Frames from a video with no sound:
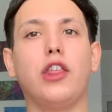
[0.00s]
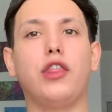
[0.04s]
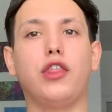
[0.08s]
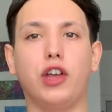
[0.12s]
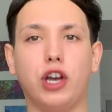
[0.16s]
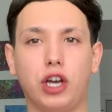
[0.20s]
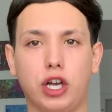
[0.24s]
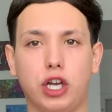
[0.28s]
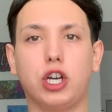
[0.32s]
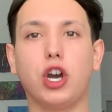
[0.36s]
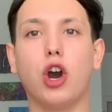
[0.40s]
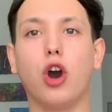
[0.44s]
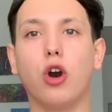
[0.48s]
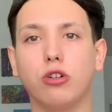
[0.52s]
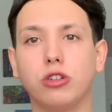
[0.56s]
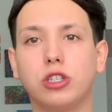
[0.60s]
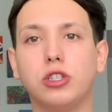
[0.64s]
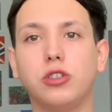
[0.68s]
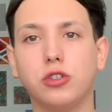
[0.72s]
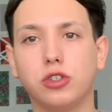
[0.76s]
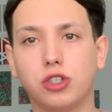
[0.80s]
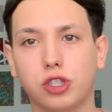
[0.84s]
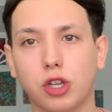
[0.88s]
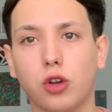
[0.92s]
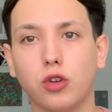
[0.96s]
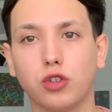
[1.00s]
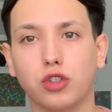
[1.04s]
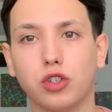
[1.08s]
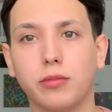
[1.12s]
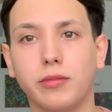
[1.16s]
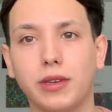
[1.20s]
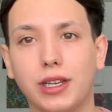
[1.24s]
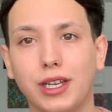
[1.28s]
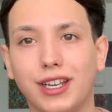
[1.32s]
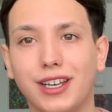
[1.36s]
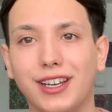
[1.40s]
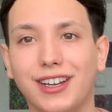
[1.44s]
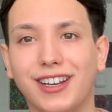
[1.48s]
the go-to social
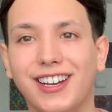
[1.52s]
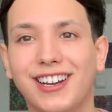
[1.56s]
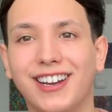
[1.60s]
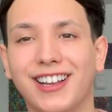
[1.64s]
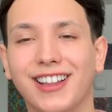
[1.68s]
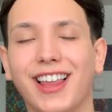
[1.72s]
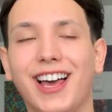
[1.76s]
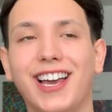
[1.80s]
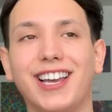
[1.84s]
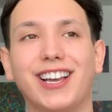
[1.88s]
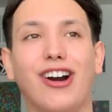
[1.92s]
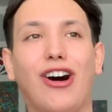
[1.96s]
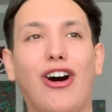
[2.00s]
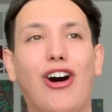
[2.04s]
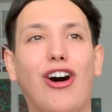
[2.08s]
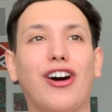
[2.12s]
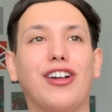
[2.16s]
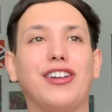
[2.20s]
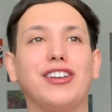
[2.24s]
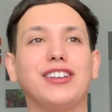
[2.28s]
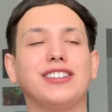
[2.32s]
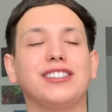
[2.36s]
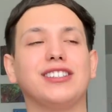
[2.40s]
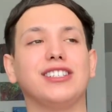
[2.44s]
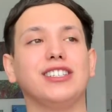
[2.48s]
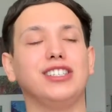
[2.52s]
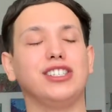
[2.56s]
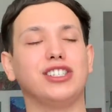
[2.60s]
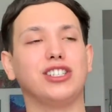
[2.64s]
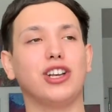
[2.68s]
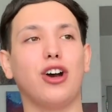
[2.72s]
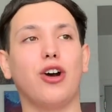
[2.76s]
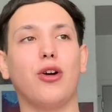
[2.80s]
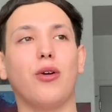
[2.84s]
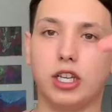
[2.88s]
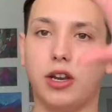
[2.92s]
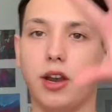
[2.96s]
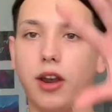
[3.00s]
media. Like, honestly.
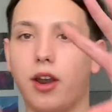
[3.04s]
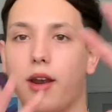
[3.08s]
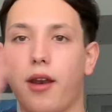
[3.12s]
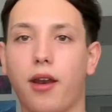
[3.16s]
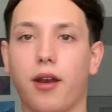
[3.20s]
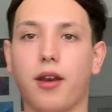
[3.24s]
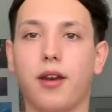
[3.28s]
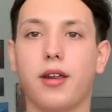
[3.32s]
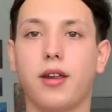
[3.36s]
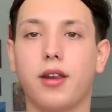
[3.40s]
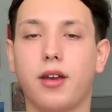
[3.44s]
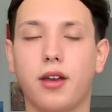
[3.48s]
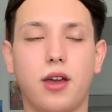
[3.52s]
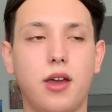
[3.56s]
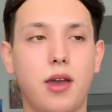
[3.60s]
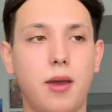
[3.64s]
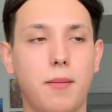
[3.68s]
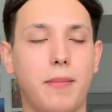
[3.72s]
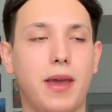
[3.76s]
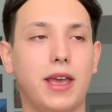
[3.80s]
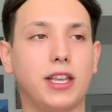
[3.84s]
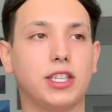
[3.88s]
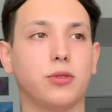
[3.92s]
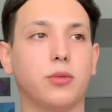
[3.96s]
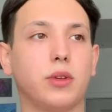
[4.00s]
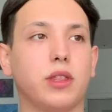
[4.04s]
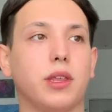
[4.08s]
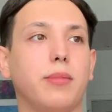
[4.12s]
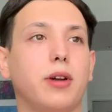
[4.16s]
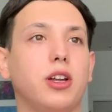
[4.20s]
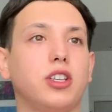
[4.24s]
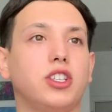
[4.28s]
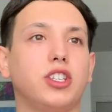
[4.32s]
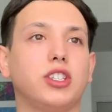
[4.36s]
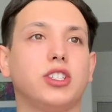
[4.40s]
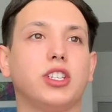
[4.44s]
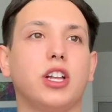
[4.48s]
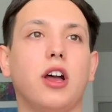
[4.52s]
So, messing with a
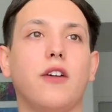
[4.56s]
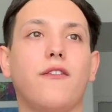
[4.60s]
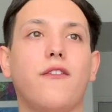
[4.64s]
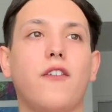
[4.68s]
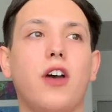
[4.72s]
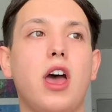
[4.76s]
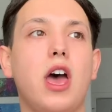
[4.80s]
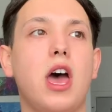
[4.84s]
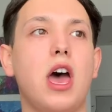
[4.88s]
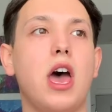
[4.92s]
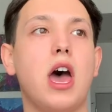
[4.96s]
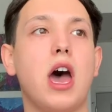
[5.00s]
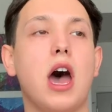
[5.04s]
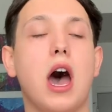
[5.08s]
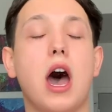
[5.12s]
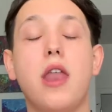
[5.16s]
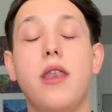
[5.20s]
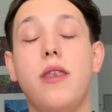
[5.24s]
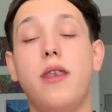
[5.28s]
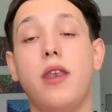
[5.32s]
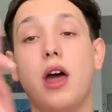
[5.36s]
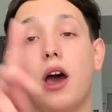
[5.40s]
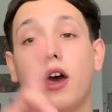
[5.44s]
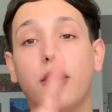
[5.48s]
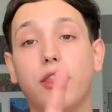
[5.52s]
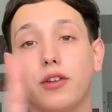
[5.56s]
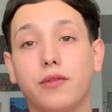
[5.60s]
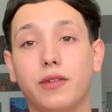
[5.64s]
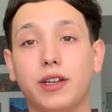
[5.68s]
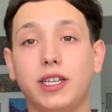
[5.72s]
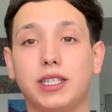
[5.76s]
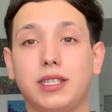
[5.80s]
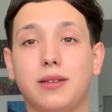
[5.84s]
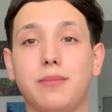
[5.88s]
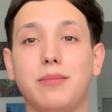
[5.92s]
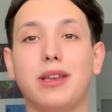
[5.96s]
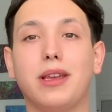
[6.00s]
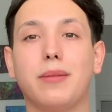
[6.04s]
bunch of stuff. Another
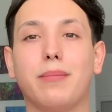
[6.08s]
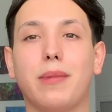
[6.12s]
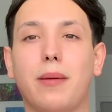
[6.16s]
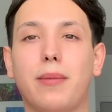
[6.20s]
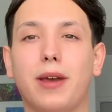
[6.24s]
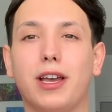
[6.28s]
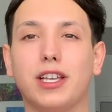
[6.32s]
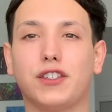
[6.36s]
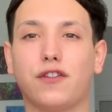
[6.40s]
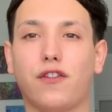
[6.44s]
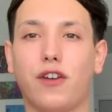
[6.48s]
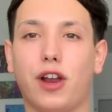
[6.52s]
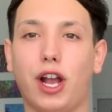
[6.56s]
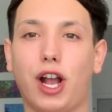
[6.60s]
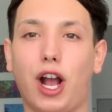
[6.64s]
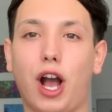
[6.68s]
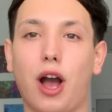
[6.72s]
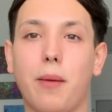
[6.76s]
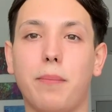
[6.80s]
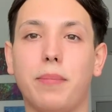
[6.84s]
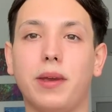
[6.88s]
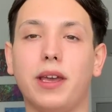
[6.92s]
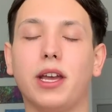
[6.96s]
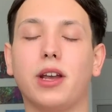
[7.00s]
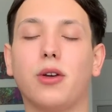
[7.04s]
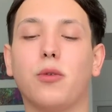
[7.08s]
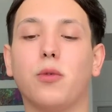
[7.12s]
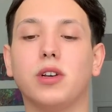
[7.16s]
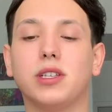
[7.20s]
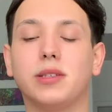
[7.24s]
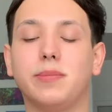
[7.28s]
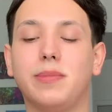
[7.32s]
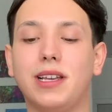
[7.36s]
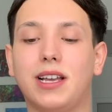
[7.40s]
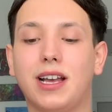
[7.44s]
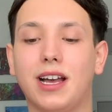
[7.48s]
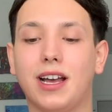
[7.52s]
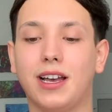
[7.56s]
reason me and my best friend got big was
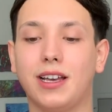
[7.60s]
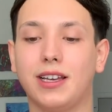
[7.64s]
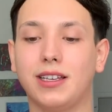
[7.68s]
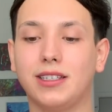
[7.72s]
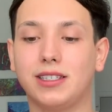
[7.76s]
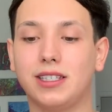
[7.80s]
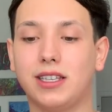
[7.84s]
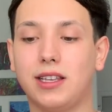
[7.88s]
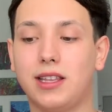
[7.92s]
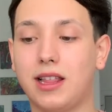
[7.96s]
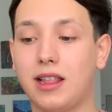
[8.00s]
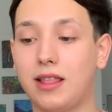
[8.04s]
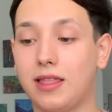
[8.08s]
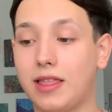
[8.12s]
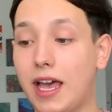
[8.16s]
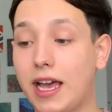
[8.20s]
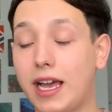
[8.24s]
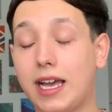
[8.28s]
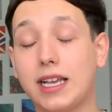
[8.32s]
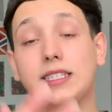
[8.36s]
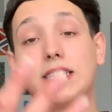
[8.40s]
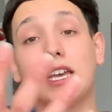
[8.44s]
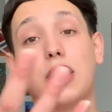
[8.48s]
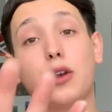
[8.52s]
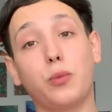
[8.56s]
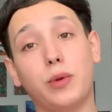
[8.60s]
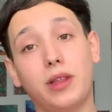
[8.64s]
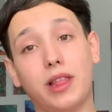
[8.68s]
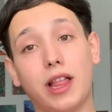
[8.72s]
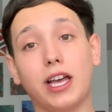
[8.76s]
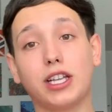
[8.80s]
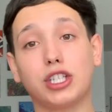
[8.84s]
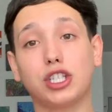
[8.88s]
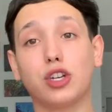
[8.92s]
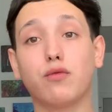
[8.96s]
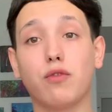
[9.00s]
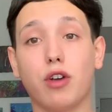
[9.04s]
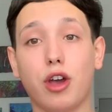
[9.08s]
because, like I said, we
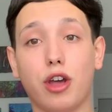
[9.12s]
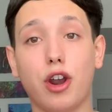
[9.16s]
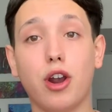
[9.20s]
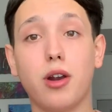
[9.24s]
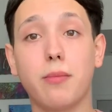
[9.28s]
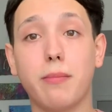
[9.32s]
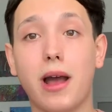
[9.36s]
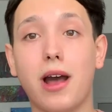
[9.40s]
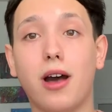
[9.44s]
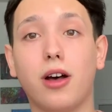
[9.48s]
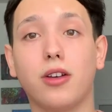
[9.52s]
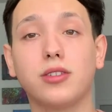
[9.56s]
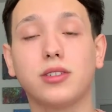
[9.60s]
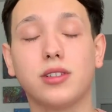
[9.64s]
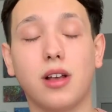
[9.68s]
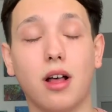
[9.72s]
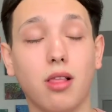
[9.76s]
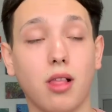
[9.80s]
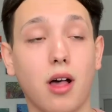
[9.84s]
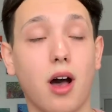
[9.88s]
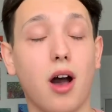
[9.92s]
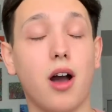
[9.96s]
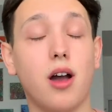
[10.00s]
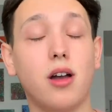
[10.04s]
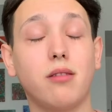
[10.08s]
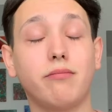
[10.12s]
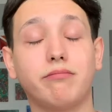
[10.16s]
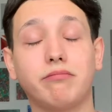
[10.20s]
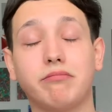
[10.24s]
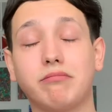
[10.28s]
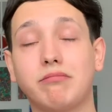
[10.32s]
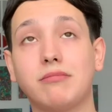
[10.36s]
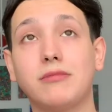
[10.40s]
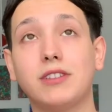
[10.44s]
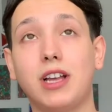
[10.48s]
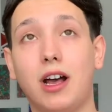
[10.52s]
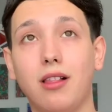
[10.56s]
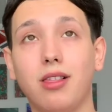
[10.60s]
like to run our mouths a lot.
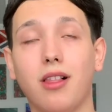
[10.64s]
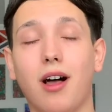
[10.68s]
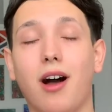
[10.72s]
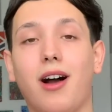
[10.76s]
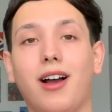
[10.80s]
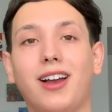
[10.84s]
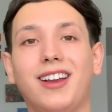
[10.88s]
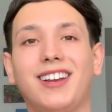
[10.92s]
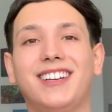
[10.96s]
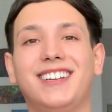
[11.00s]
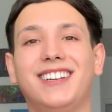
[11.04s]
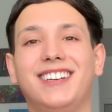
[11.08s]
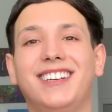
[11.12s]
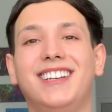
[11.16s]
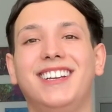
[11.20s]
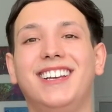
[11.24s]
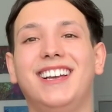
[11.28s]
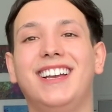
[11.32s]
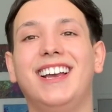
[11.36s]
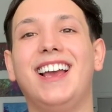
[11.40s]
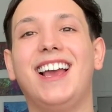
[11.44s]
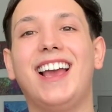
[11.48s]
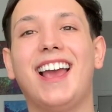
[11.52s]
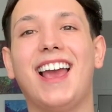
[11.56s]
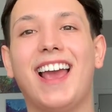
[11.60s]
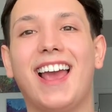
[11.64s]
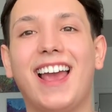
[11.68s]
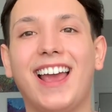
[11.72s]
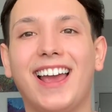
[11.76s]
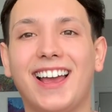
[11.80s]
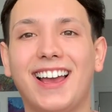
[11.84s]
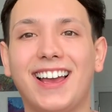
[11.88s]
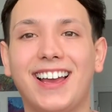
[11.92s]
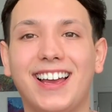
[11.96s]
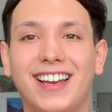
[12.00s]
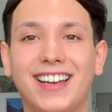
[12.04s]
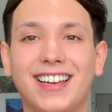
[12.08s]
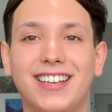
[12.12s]
A lot.
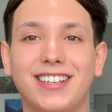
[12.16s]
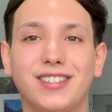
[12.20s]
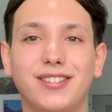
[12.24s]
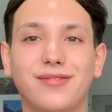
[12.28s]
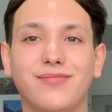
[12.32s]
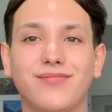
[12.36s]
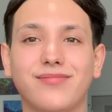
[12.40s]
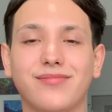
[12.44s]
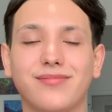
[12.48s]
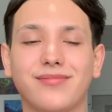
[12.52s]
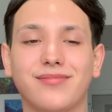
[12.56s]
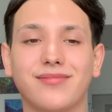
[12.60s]
And,